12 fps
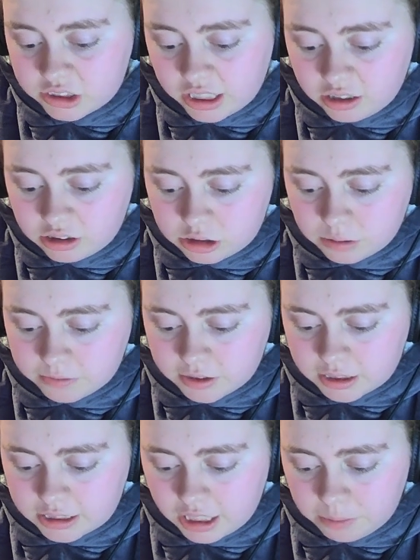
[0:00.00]
Jay looked up
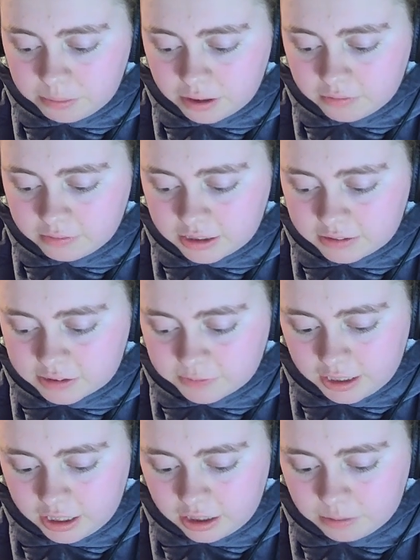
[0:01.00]
through the canopy of leaves
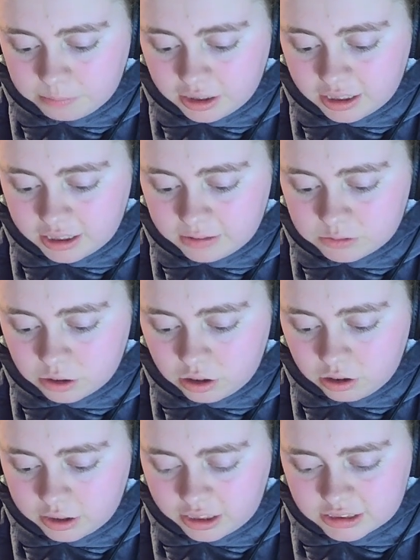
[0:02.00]
overhead, but the leaves were
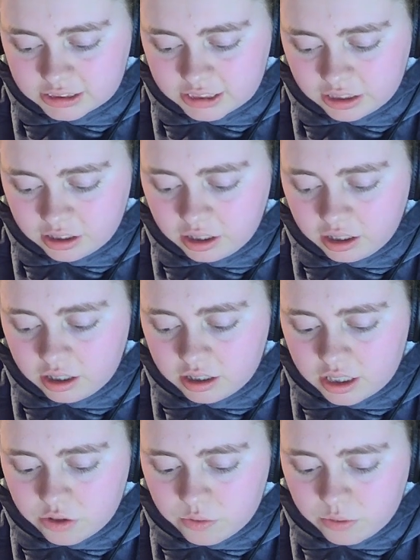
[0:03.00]
all he could see.
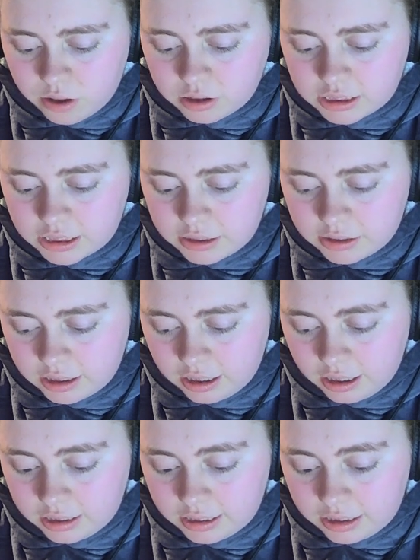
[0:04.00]
He groaned
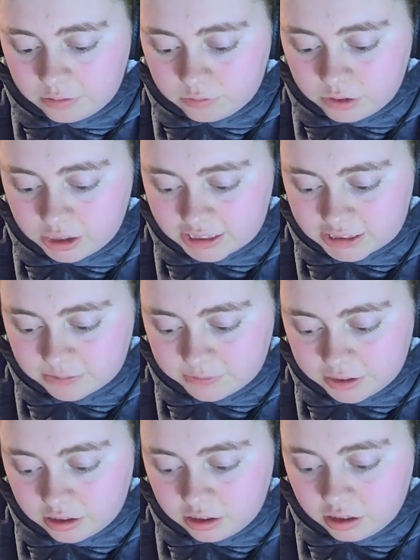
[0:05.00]
and then realized
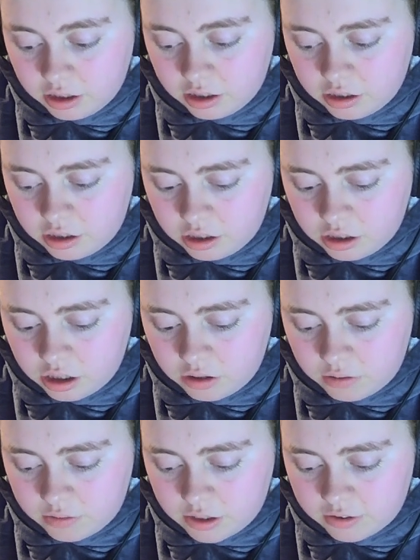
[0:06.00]
something. You
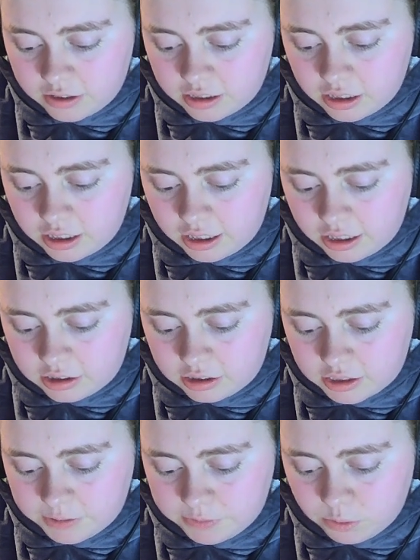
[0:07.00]
know you're on an
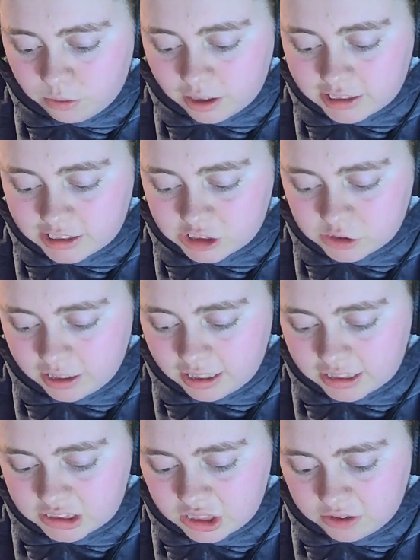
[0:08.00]
island. If you walk in a straight
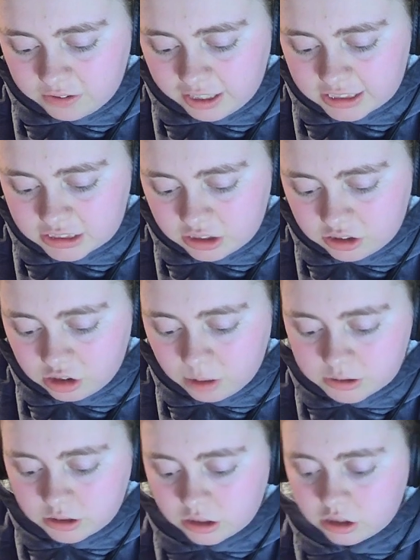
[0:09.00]
line sooner or later, you'll
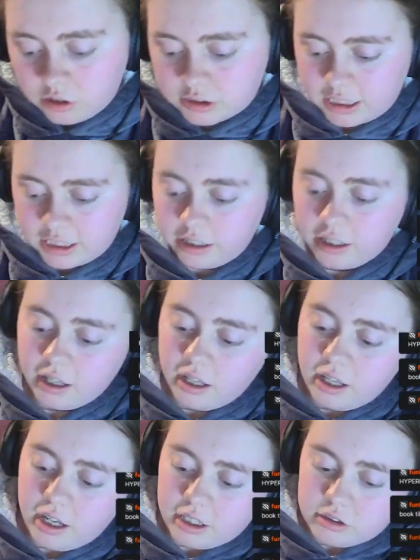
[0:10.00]
come to a coastline,
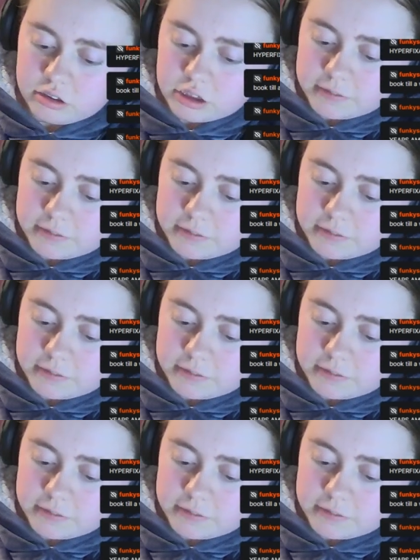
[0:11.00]
and you